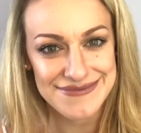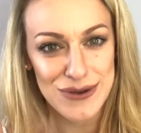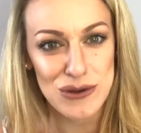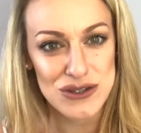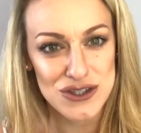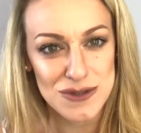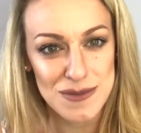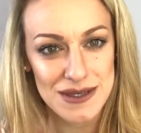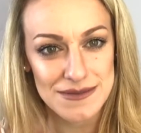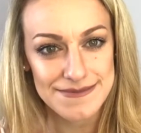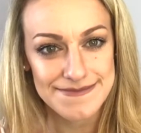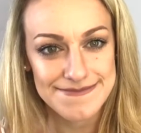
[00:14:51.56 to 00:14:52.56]
Also just
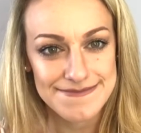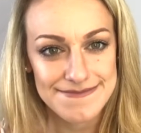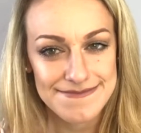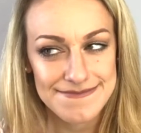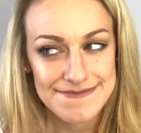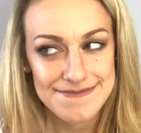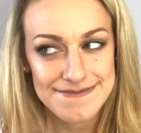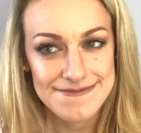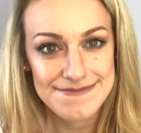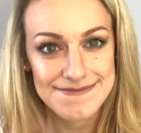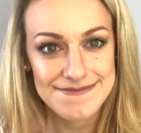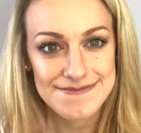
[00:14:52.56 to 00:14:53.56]
me.
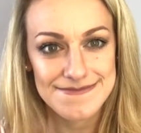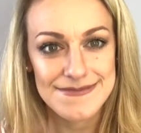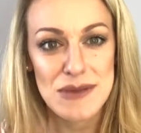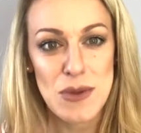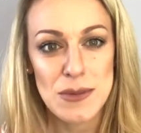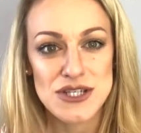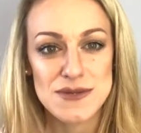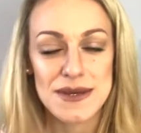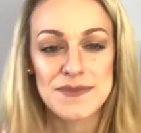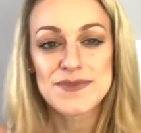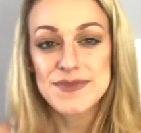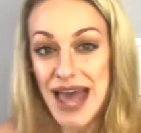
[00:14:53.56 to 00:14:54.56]
Probably just me.
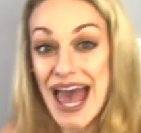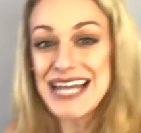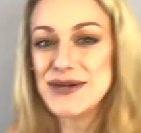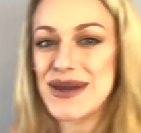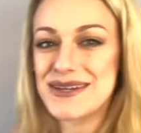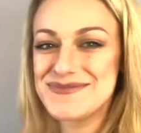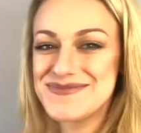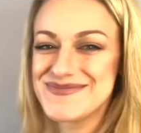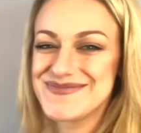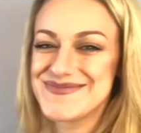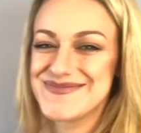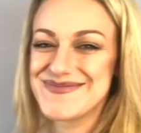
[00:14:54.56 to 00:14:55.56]
Anyway,
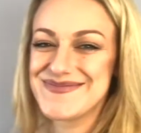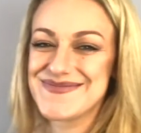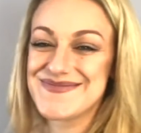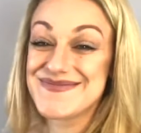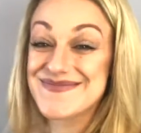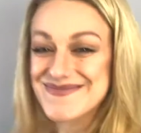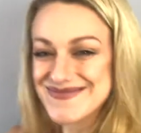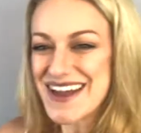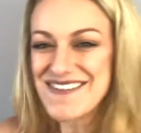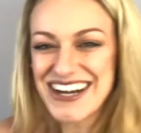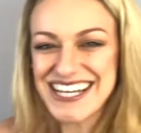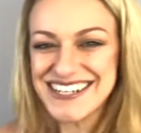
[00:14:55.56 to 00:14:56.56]

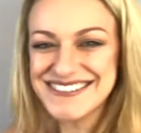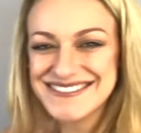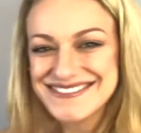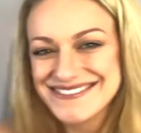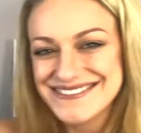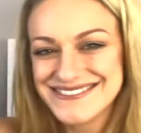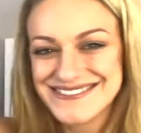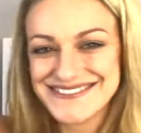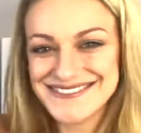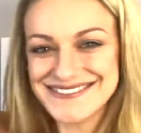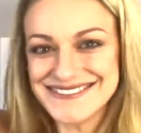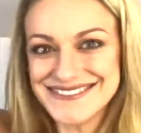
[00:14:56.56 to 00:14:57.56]
ready?
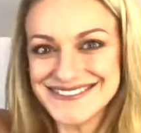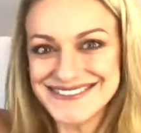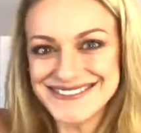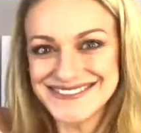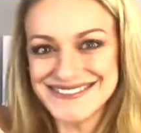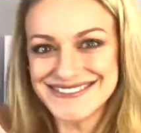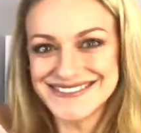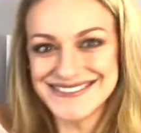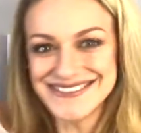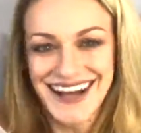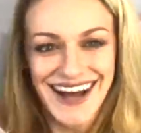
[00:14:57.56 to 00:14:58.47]
Ah!